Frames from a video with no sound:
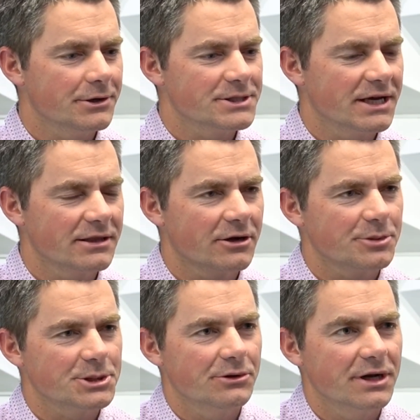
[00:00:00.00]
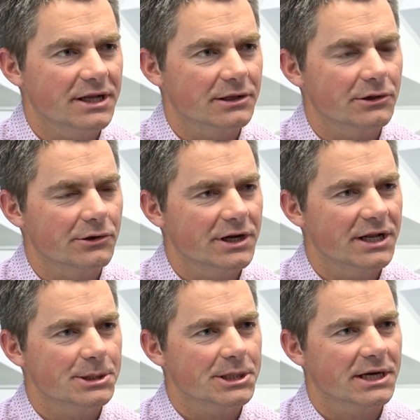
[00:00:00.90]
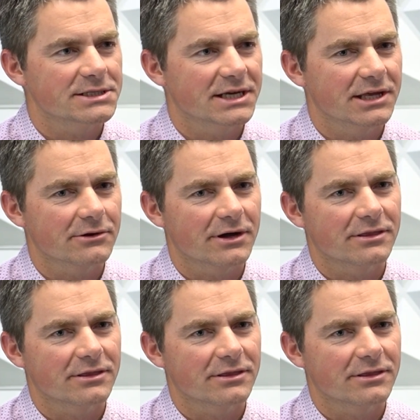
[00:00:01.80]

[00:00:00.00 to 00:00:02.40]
take that opportunity and learn and educate together.